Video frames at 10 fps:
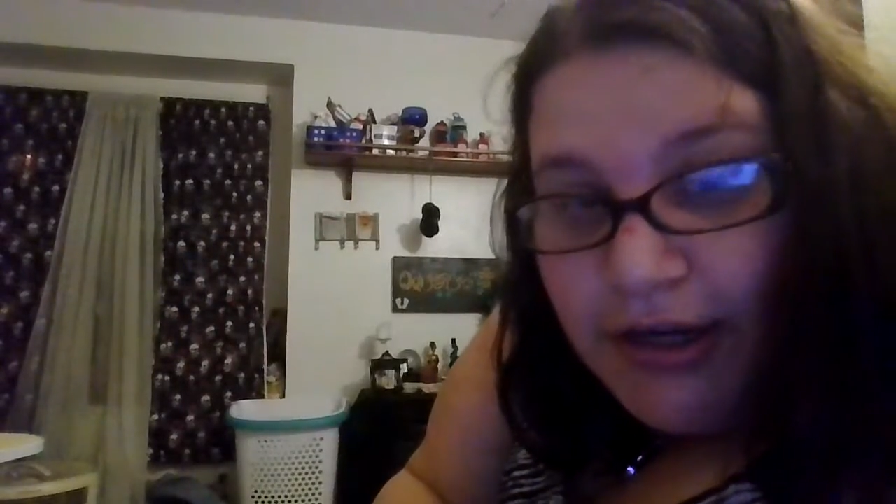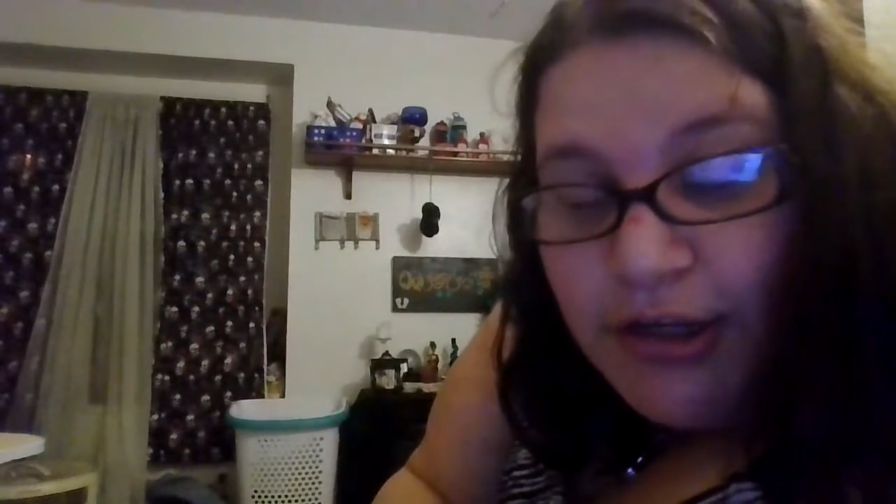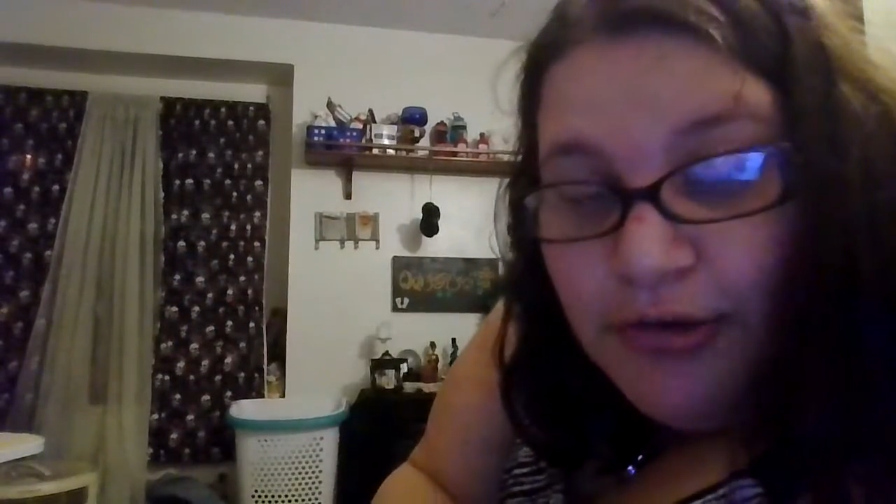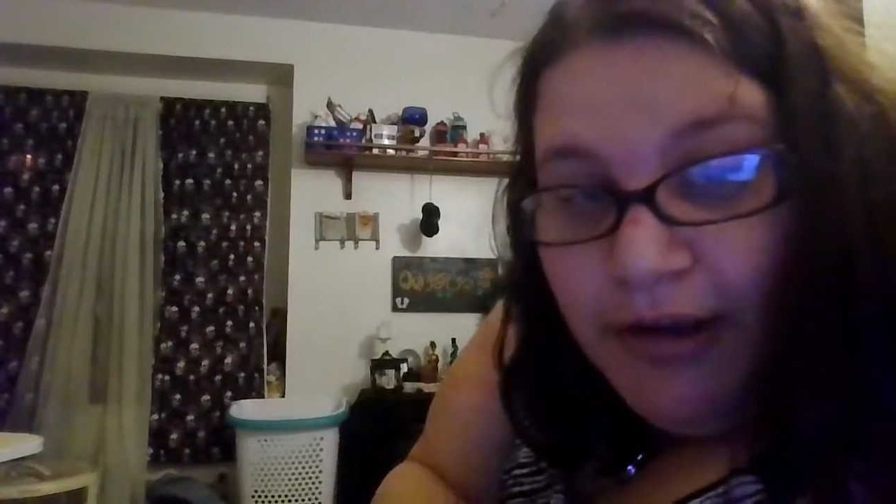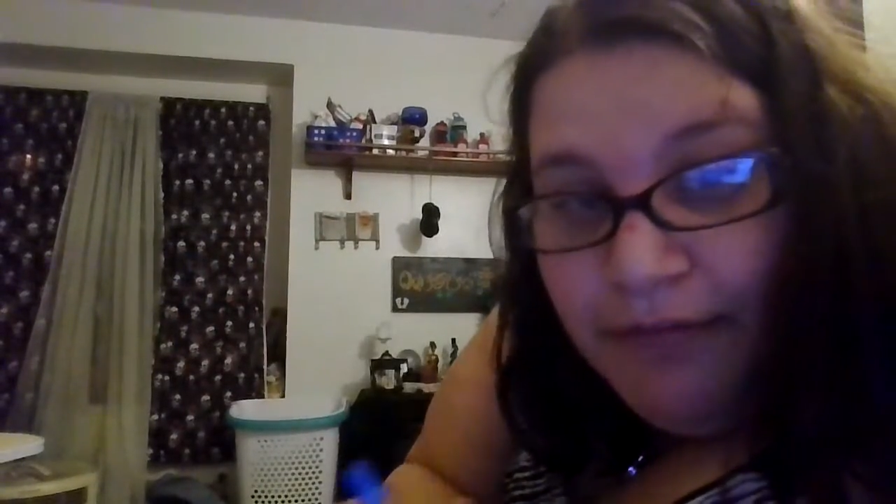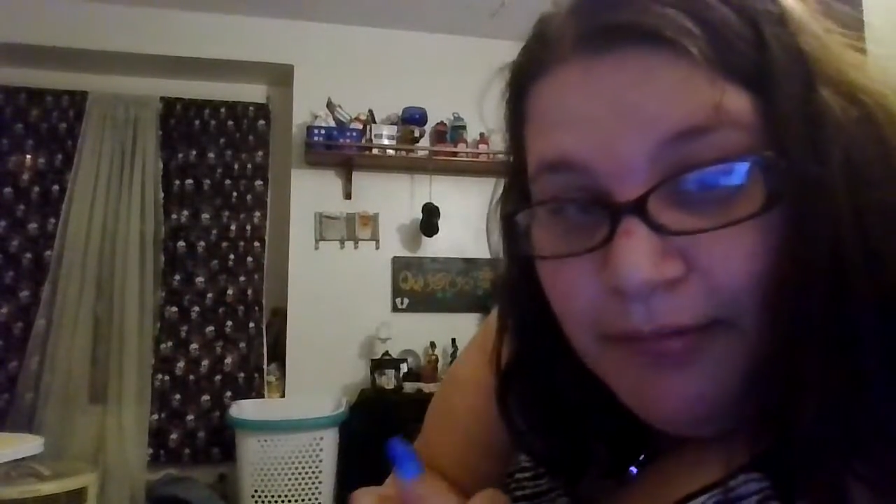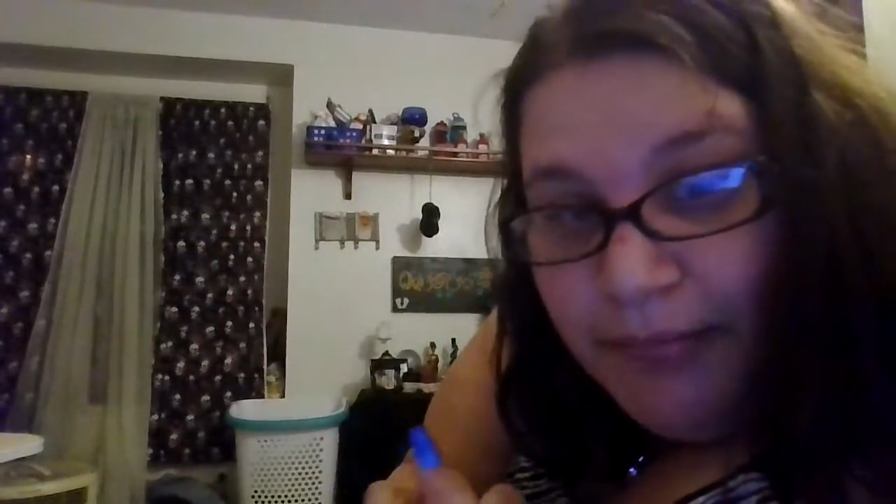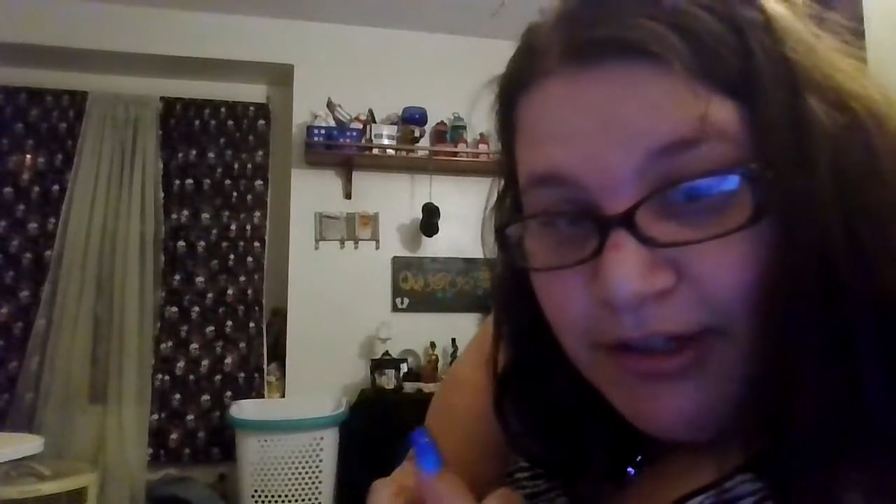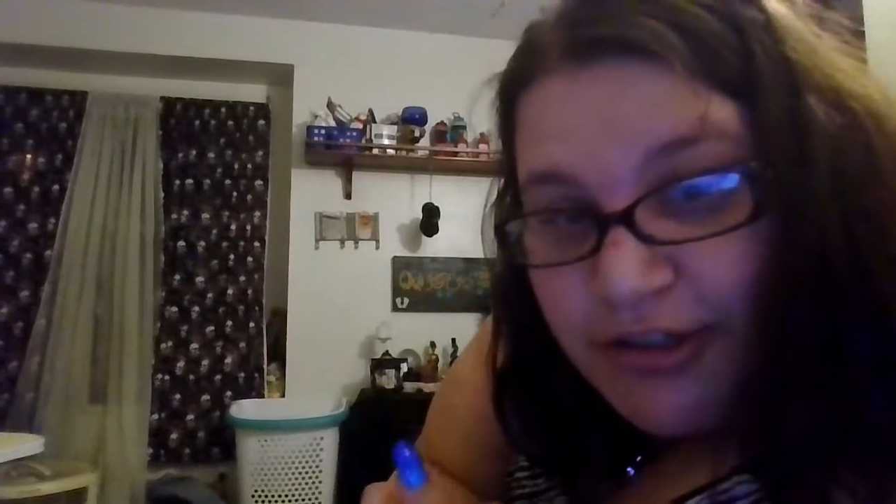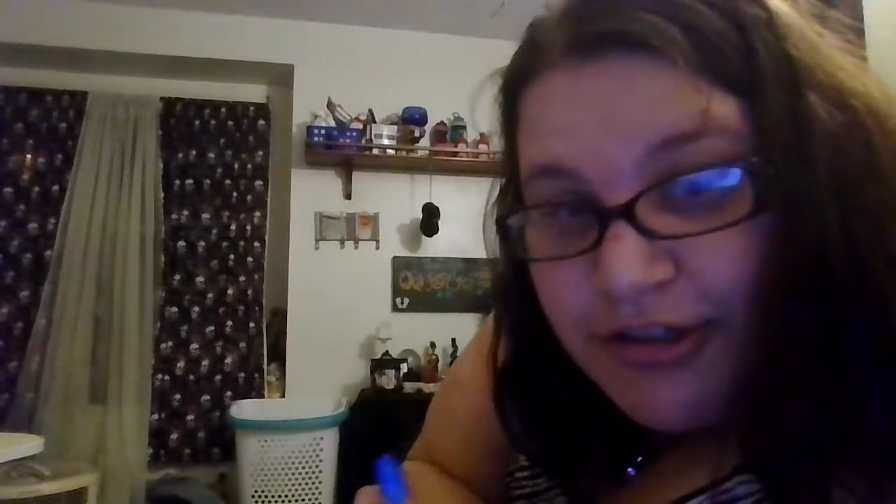and you have to
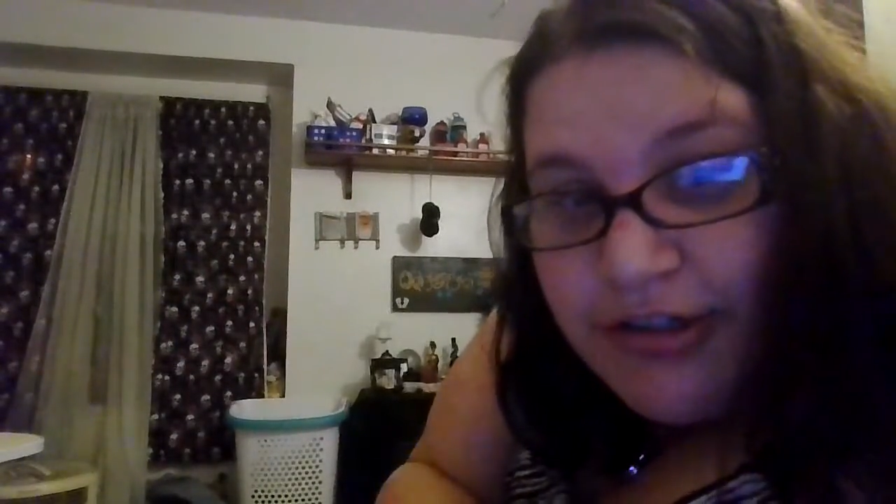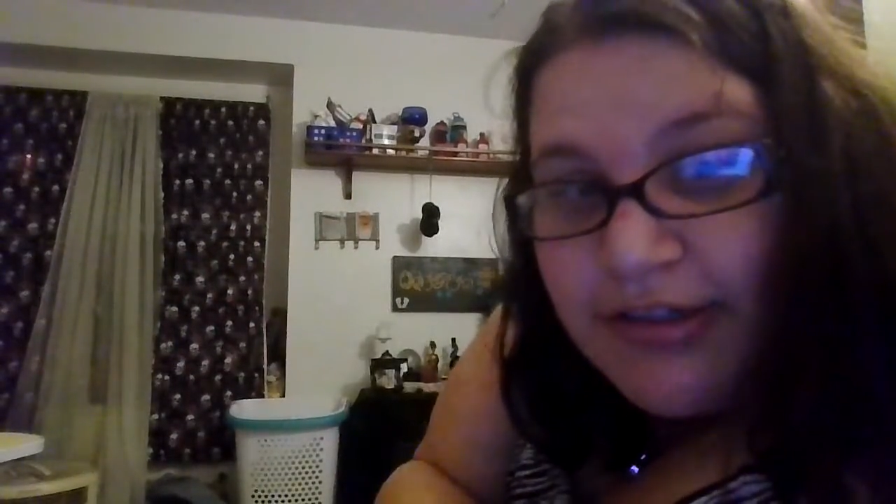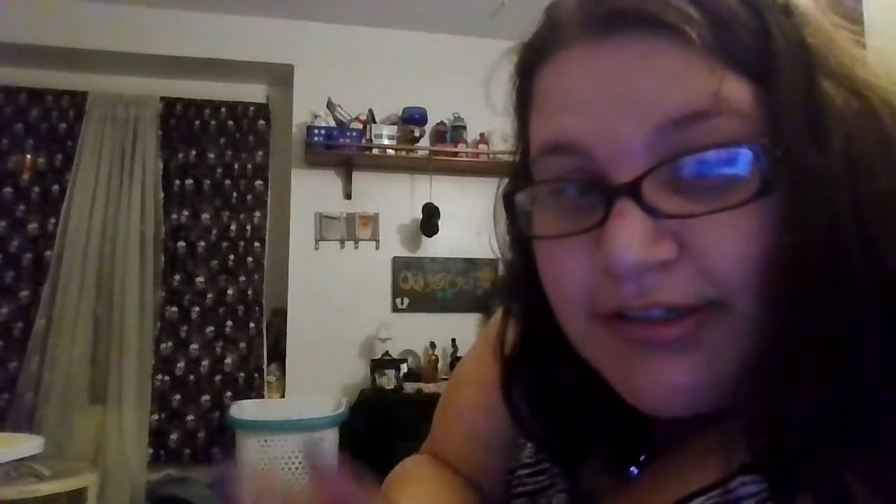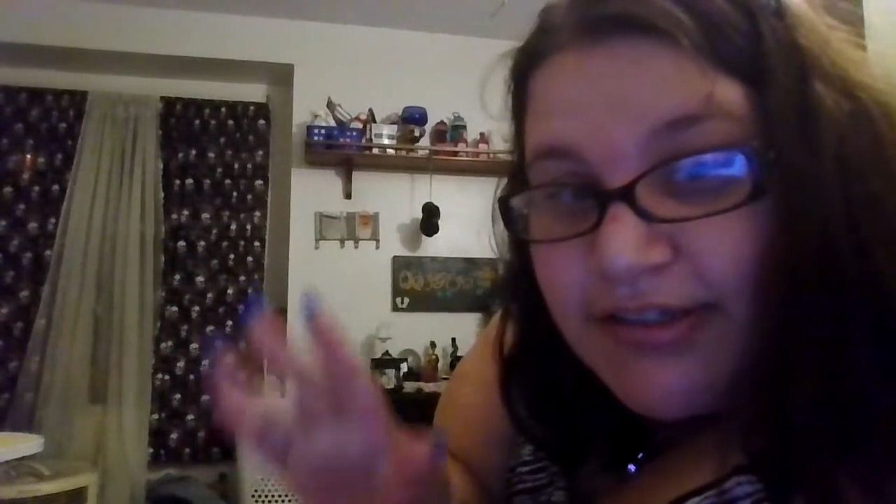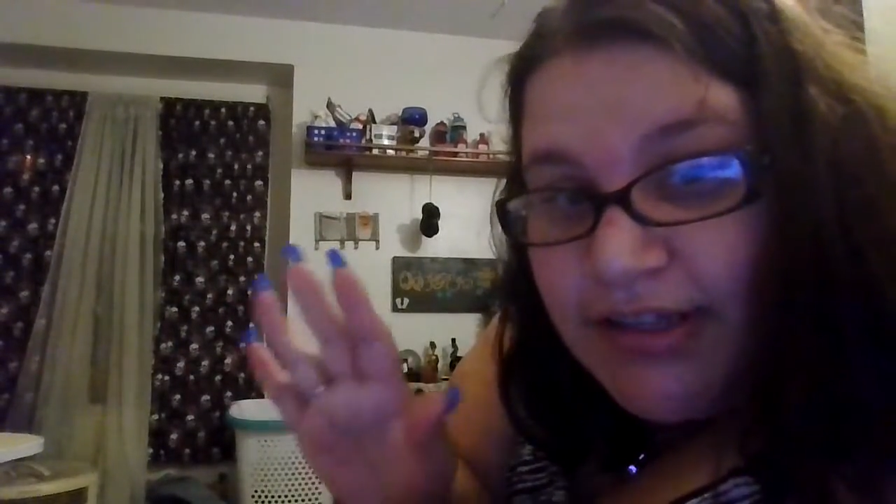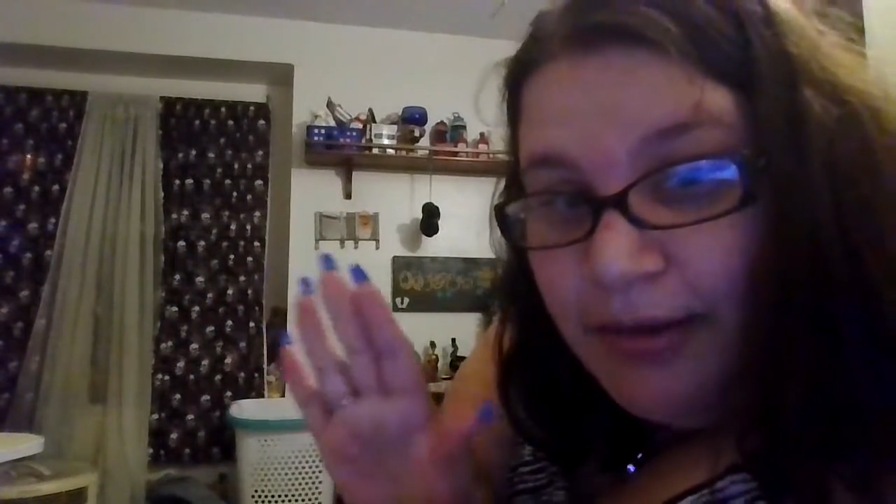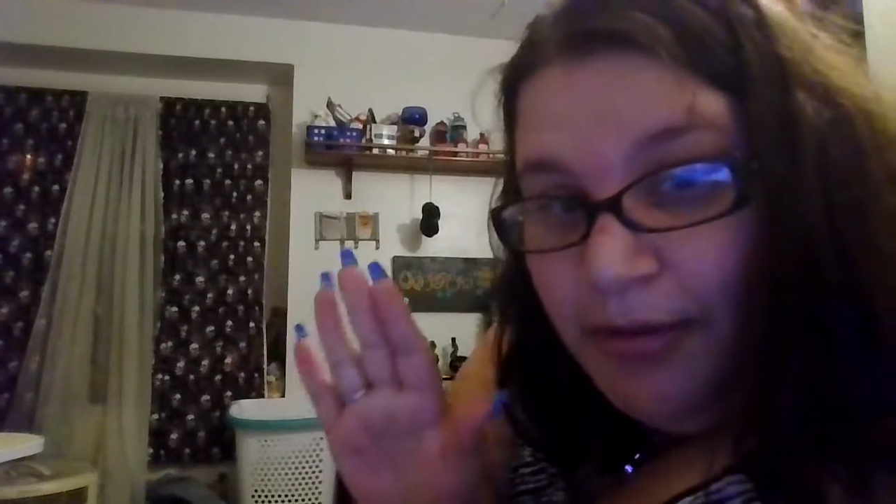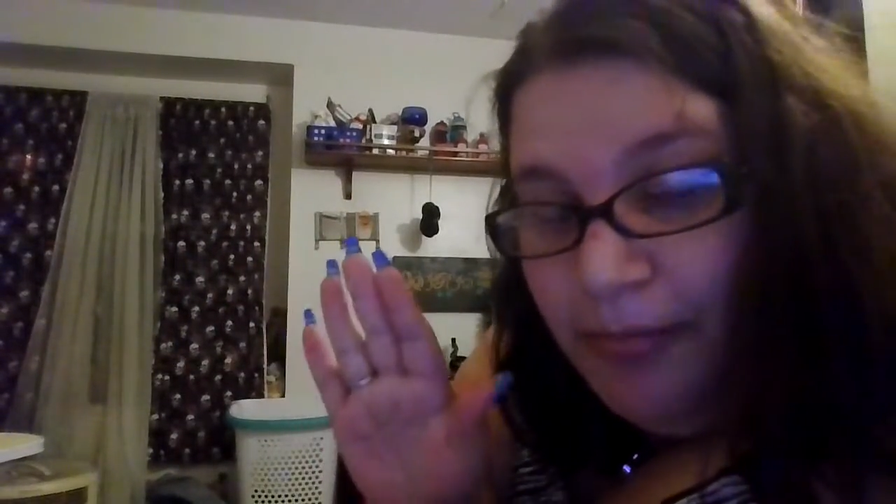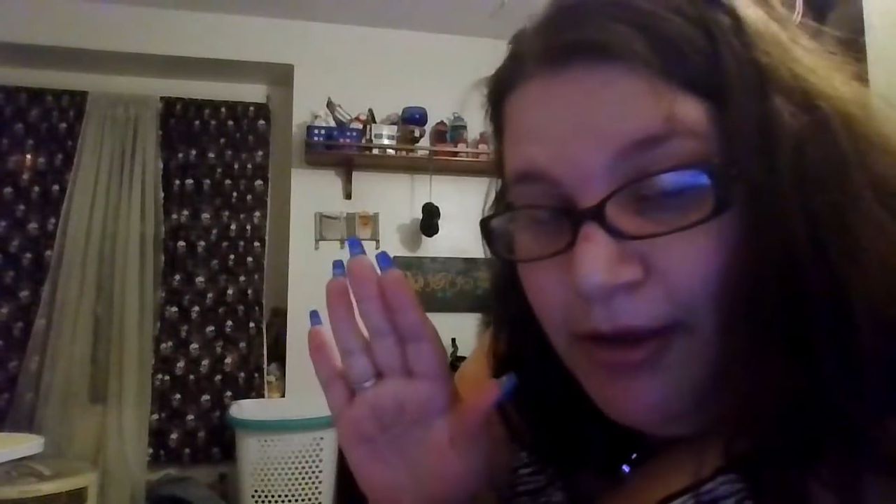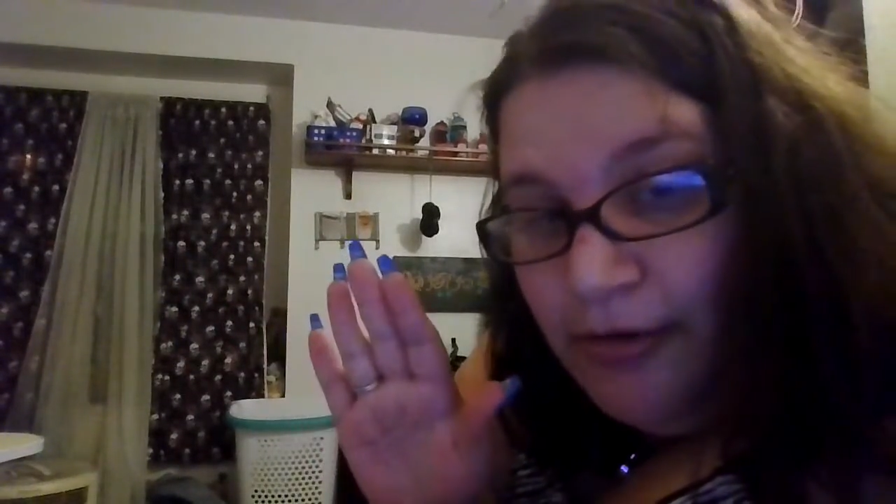measure the same
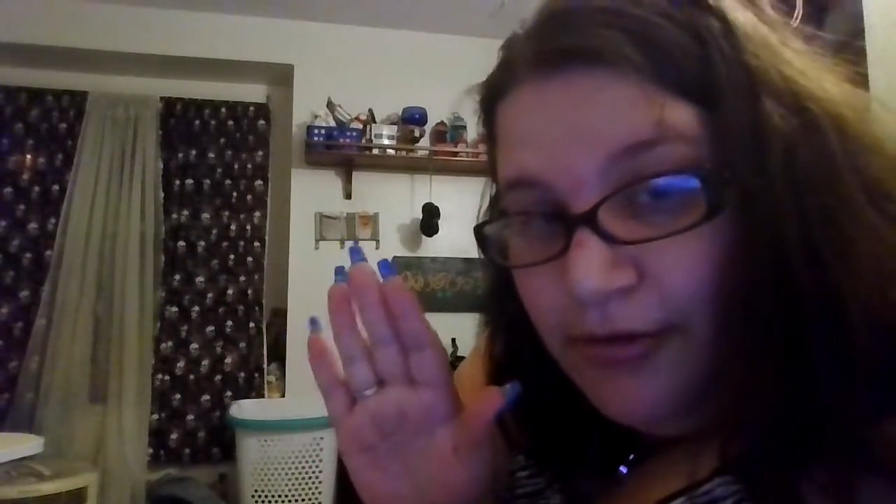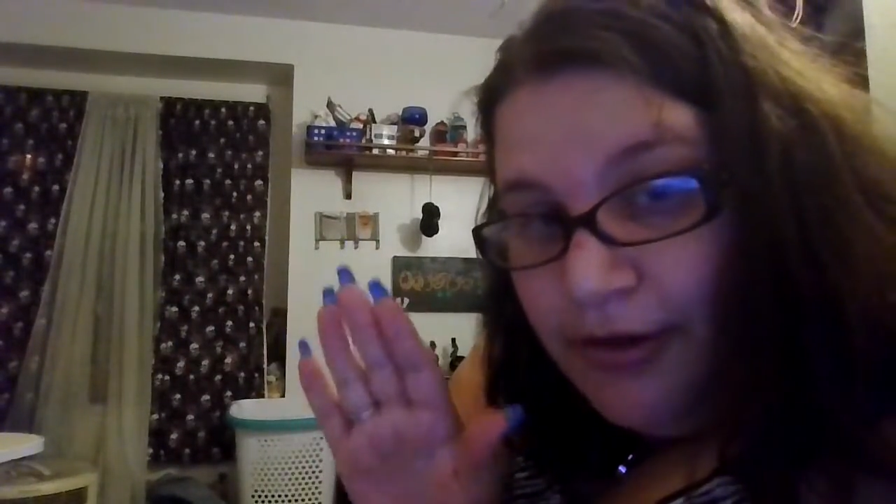amount